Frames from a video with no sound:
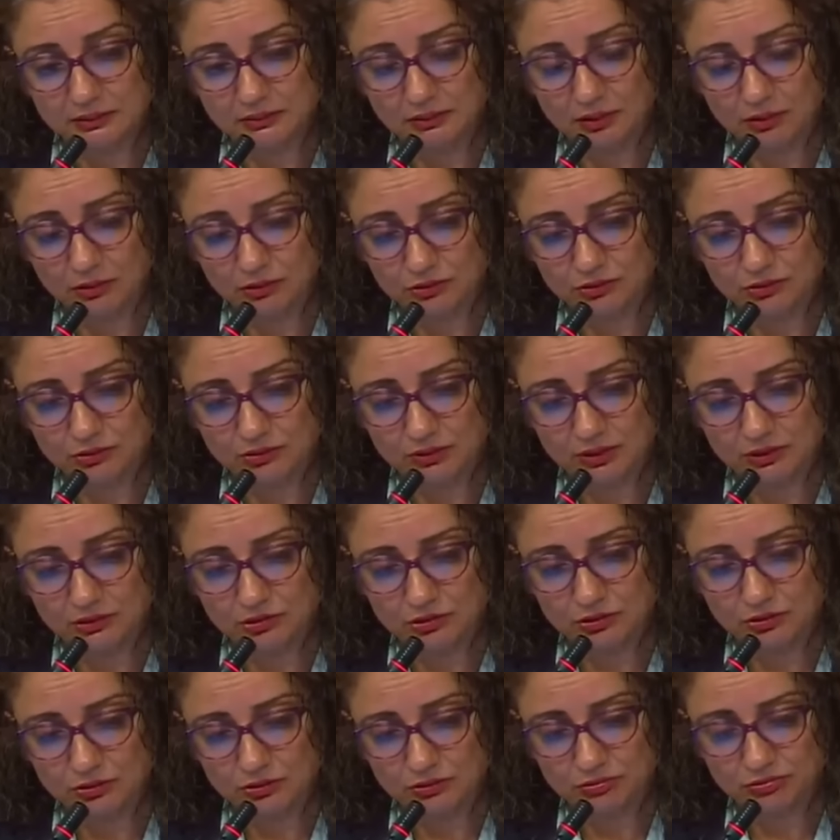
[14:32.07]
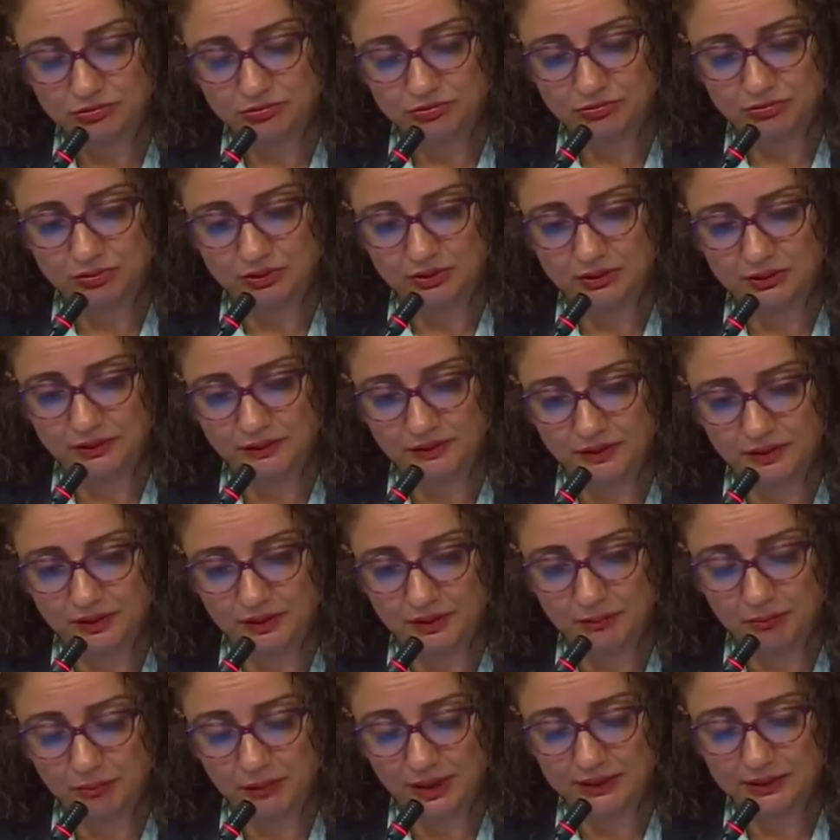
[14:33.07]
also the issue of
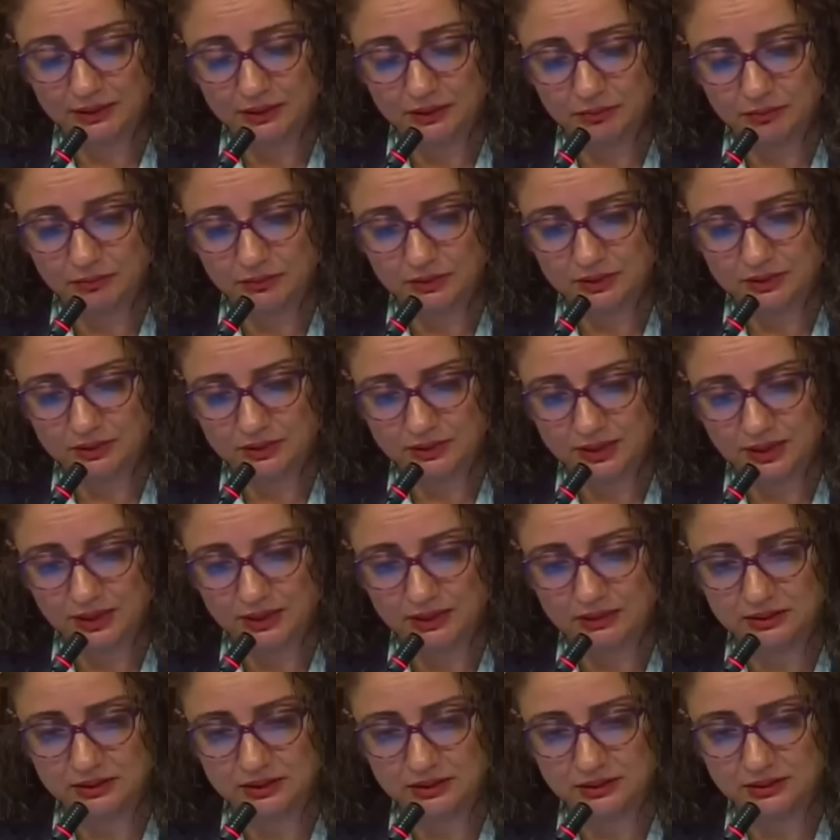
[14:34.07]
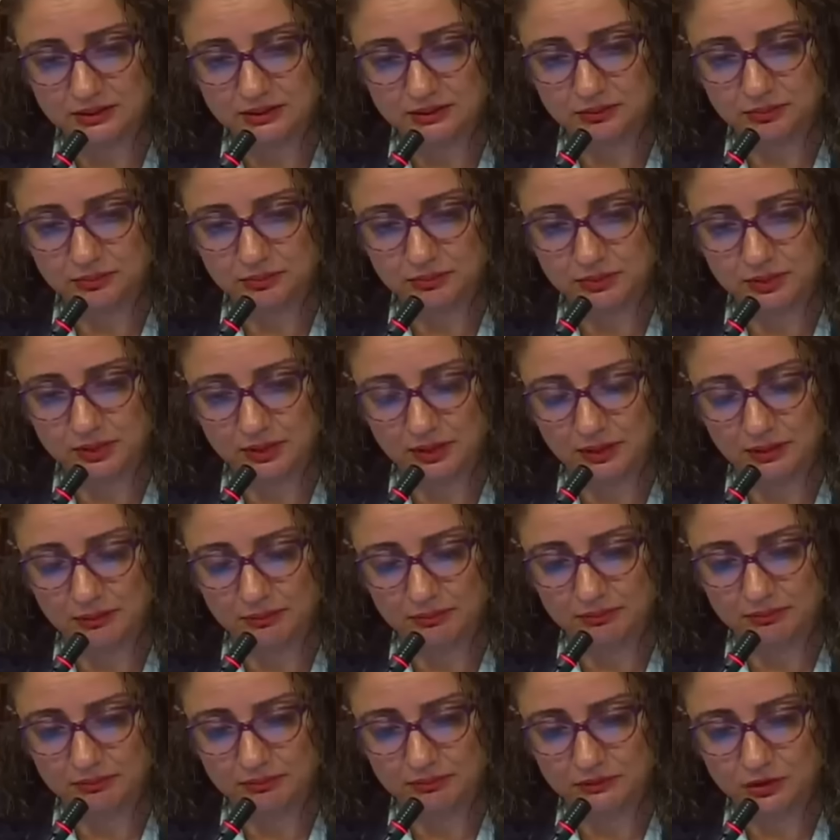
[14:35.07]
the many states
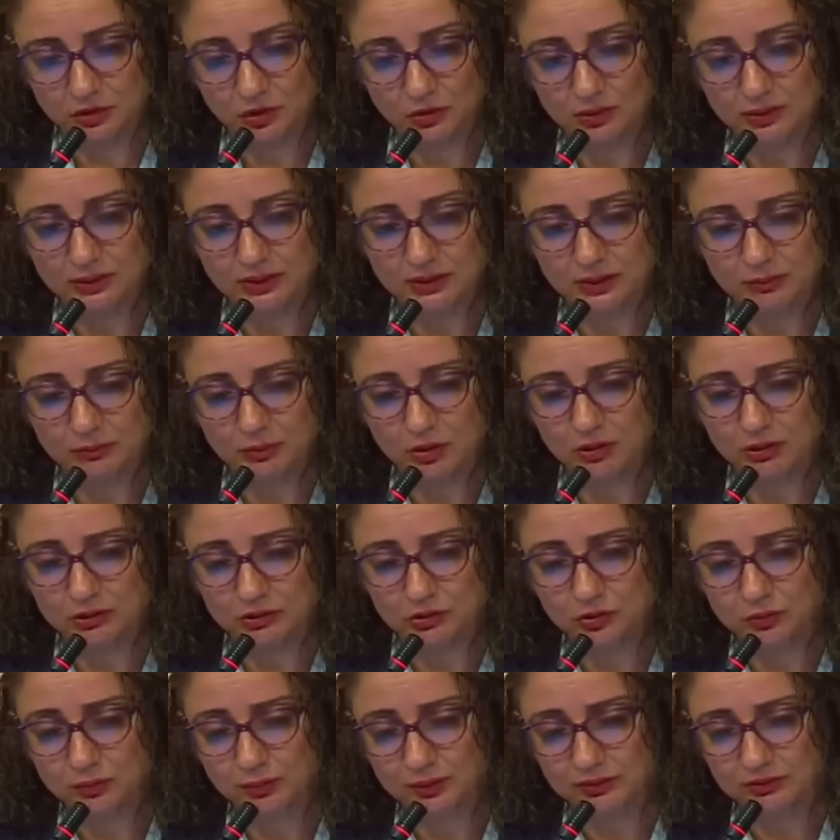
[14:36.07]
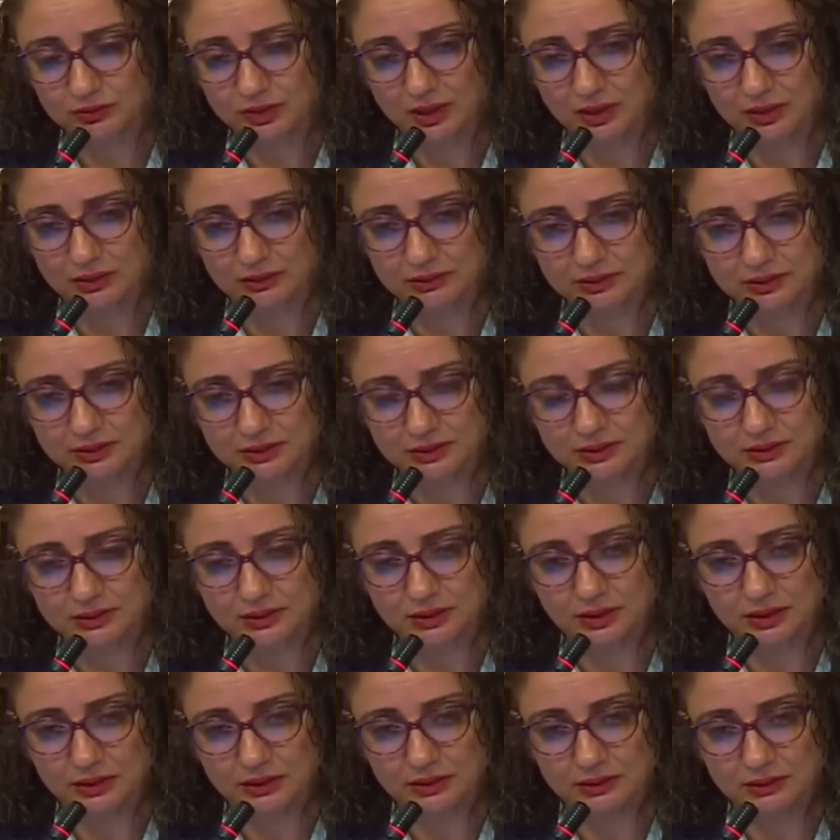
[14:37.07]
talking about human rights
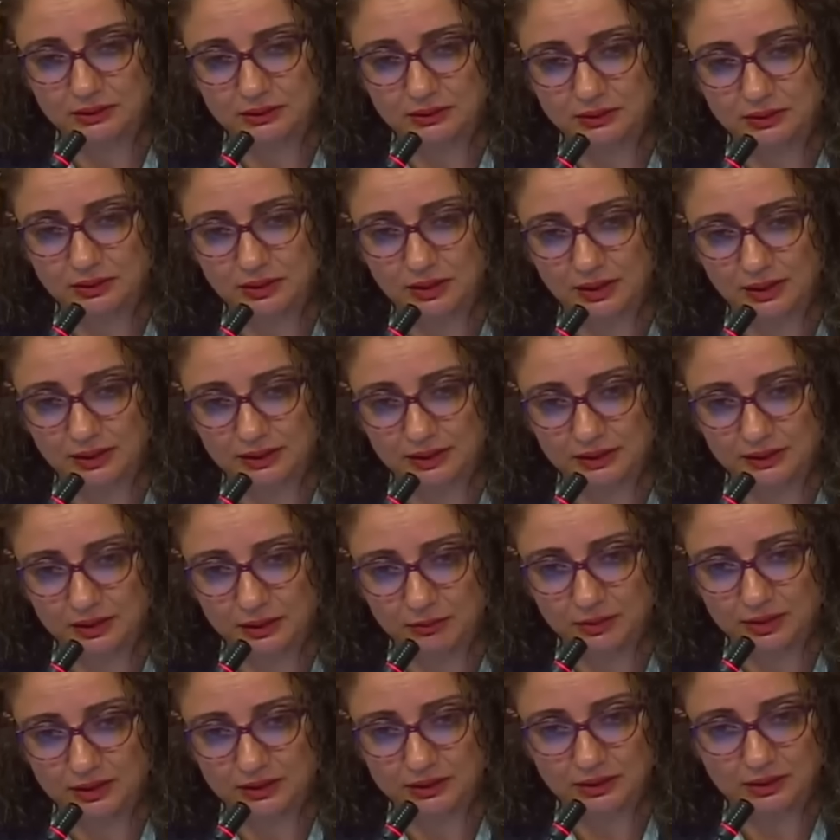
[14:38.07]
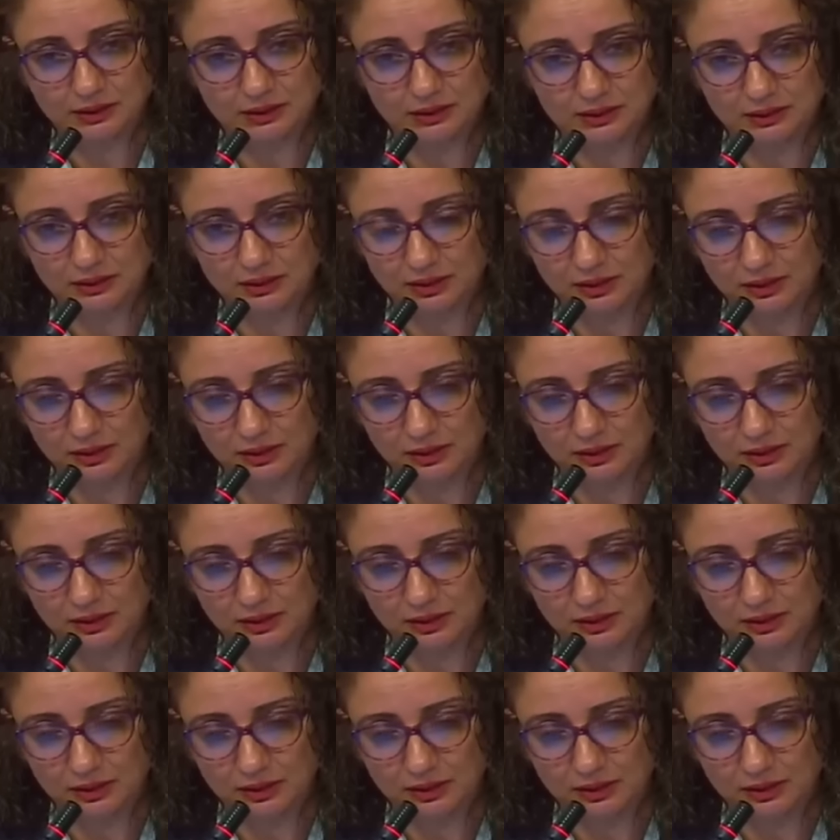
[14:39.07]
in academic